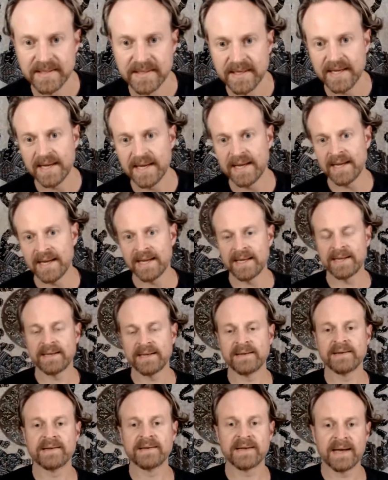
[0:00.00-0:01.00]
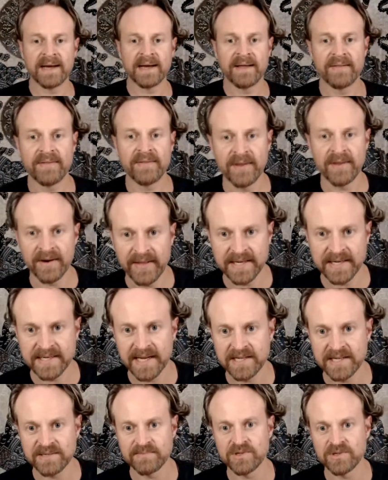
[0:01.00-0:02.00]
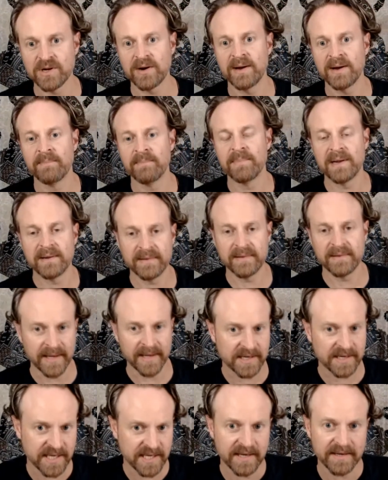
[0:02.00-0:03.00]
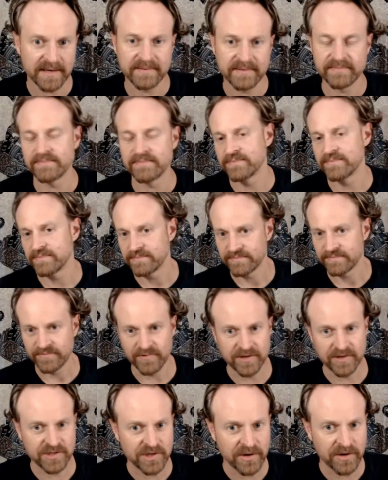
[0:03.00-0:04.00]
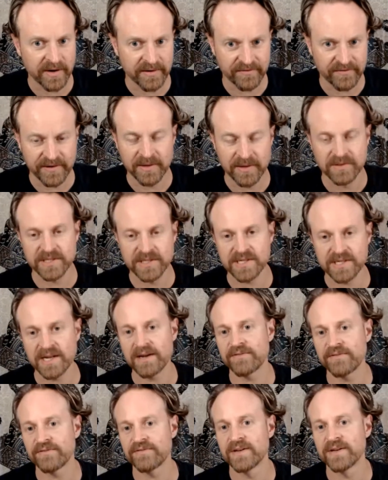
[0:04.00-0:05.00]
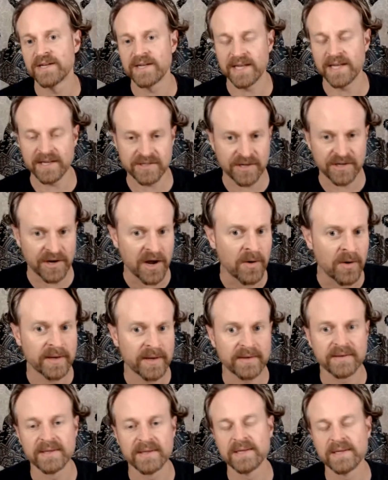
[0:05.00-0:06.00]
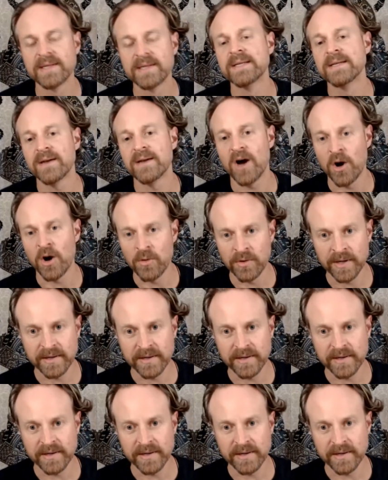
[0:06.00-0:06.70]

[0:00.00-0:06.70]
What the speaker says: And, that takes some time. But like I said, first you've got to feel the stuff, get to know it, own it,